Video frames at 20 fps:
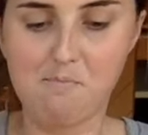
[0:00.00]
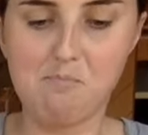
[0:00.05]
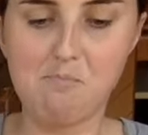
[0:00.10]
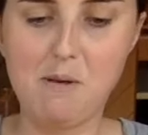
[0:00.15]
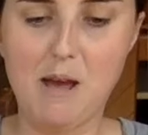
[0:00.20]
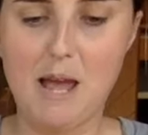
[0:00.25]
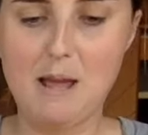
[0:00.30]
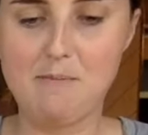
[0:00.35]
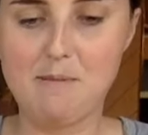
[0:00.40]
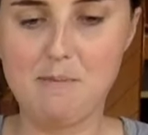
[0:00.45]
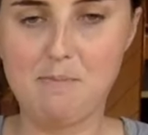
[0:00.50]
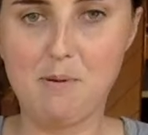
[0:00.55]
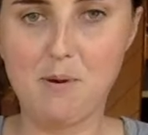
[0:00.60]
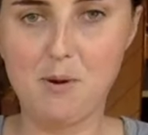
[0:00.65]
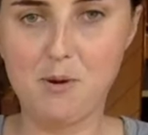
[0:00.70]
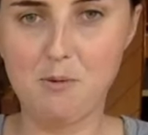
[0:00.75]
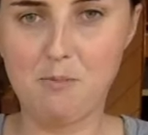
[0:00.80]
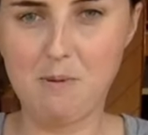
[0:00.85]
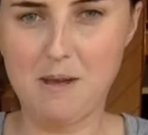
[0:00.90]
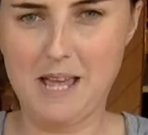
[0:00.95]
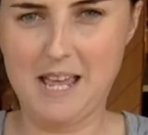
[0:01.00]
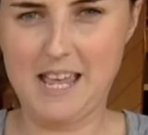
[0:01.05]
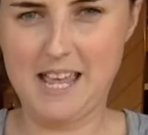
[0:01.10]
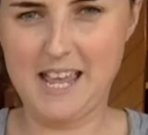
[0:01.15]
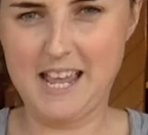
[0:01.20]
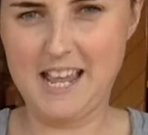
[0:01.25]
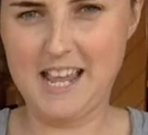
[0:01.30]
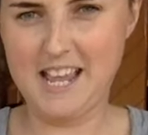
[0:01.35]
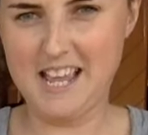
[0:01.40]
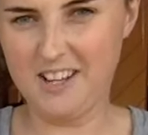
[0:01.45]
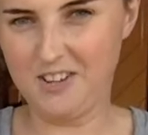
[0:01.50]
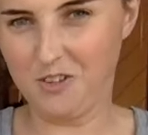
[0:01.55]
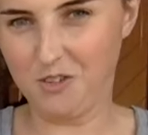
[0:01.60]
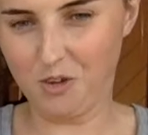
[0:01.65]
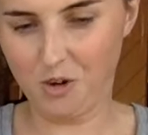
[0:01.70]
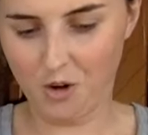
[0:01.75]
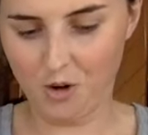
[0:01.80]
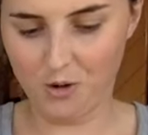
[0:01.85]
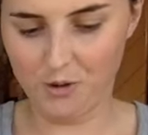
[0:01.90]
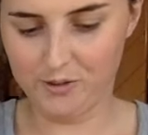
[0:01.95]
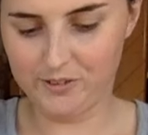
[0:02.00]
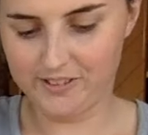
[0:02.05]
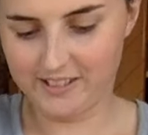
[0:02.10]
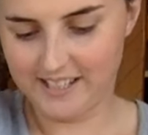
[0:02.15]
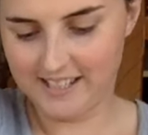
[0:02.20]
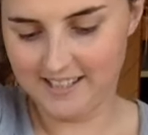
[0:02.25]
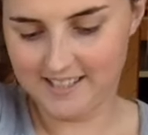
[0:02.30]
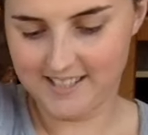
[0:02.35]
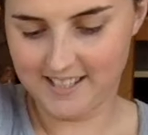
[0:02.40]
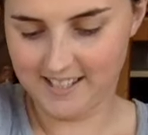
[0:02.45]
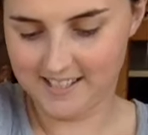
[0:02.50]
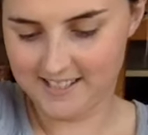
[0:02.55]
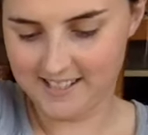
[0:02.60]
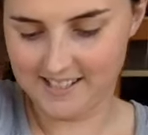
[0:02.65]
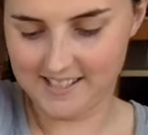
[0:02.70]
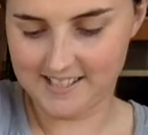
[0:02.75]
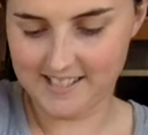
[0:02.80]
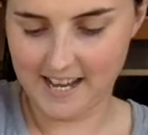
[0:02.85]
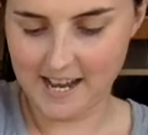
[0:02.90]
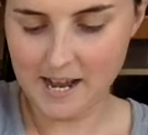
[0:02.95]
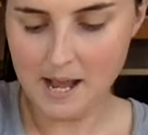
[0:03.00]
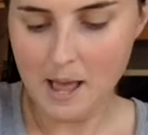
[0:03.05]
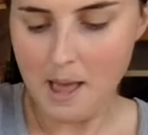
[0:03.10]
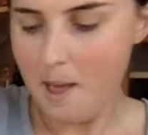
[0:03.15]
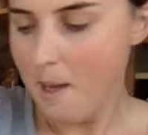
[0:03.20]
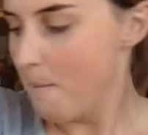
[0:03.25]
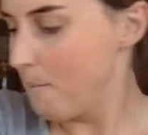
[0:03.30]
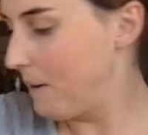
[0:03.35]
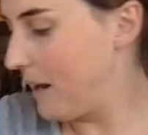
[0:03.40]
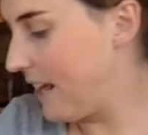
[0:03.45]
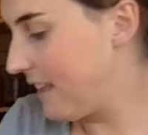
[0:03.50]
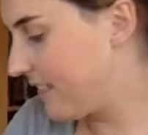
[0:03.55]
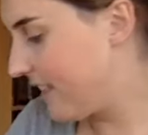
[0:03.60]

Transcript: baby poopy gross consistency. But I